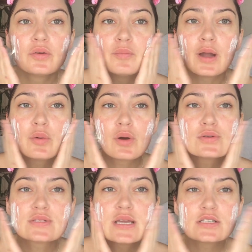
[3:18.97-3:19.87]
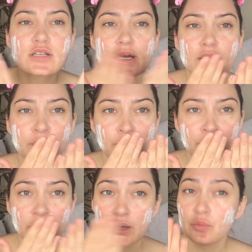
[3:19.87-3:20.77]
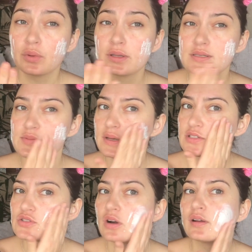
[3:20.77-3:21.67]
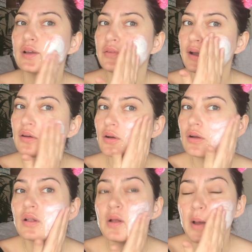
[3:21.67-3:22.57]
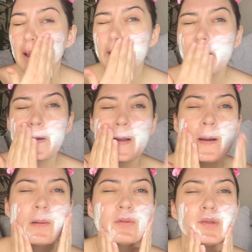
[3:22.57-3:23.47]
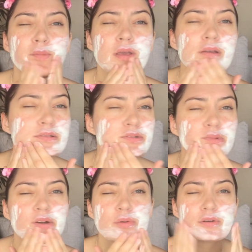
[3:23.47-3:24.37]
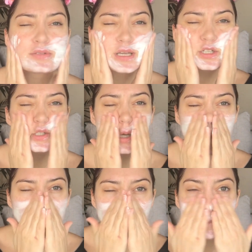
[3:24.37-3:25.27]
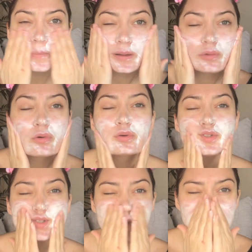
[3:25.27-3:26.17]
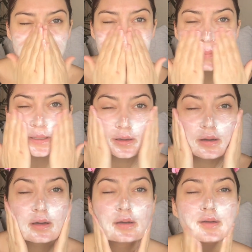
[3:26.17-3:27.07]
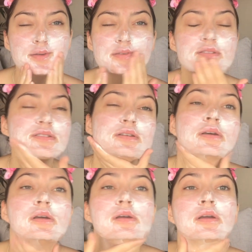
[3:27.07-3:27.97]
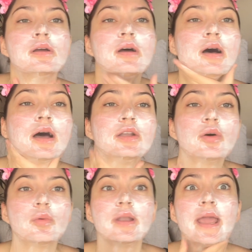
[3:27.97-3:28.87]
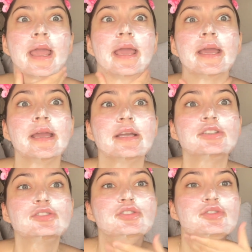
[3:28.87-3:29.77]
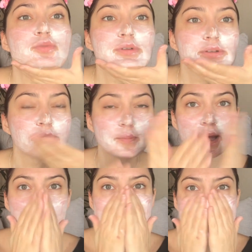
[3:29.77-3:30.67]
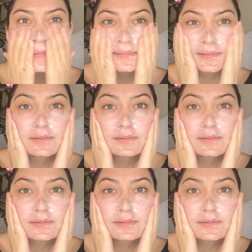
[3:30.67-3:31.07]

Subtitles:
my rosacea, it really smells strongly of alcohol. Not only because of my rosacea, but also because I don't want to age really badly.